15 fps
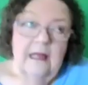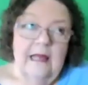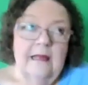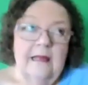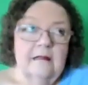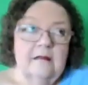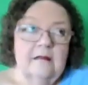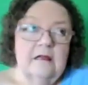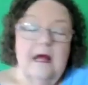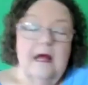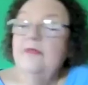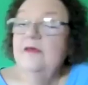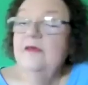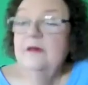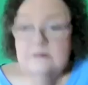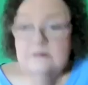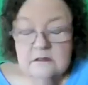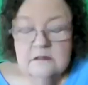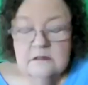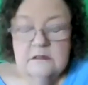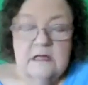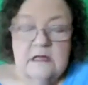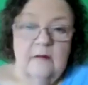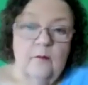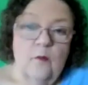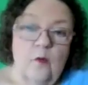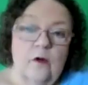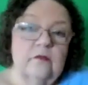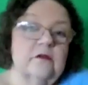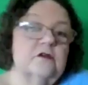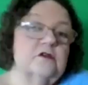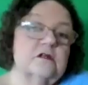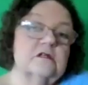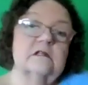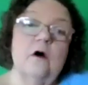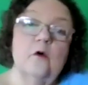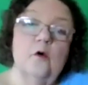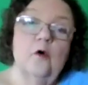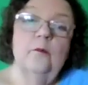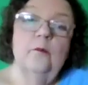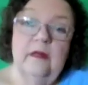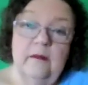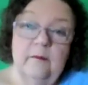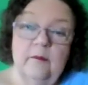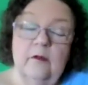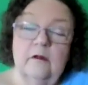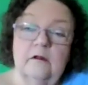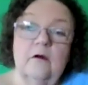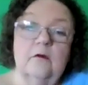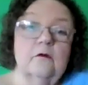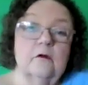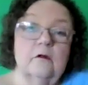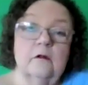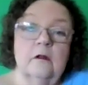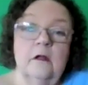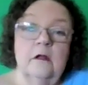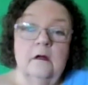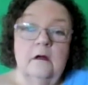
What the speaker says: And I think it's going to take more than just local people, local